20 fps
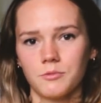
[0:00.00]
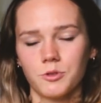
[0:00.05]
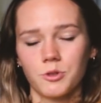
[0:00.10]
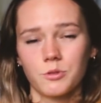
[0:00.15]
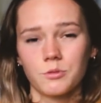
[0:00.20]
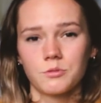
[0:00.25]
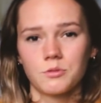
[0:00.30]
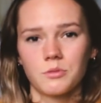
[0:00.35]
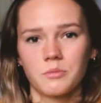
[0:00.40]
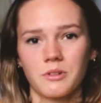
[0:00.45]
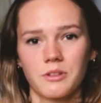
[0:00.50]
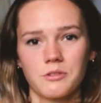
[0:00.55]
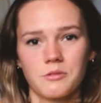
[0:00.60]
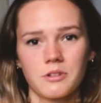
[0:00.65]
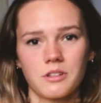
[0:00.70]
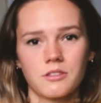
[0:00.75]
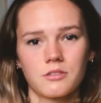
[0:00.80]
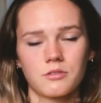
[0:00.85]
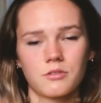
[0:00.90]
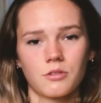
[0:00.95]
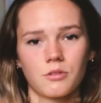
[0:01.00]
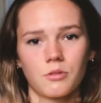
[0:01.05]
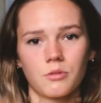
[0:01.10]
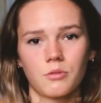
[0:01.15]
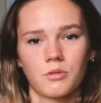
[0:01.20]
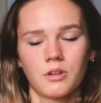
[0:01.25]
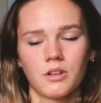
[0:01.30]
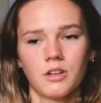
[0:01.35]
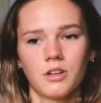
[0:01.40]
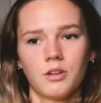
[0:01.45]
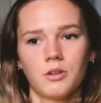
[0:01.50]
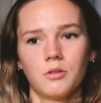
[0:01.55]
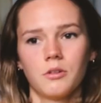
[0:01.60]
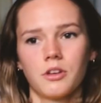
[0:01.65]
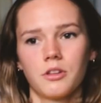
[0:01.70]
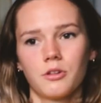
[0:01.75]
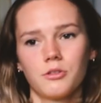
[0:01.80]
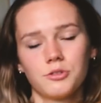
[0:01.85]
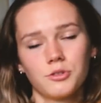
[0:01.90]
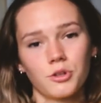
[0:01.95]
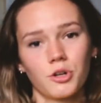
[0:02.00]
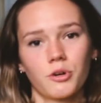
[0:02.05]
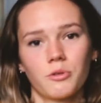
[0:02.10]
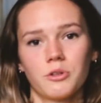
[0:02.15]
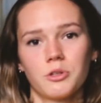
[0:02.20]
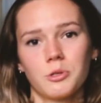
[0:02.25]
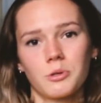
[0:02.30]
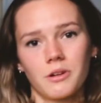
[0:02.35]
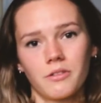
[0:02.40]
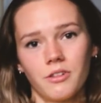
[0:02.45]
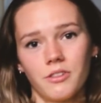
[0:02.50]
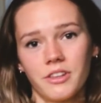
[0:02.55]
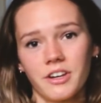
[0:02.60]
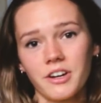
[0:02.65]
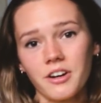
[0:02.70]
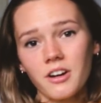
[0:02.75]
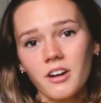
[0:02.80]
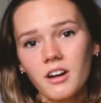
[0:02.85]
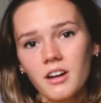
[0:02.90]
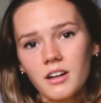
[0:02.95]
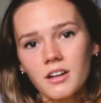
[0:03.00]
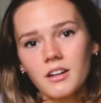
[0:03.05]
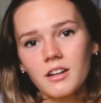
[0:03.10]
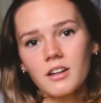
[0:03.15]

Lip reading: road to Madrid, so you can also go and travel there.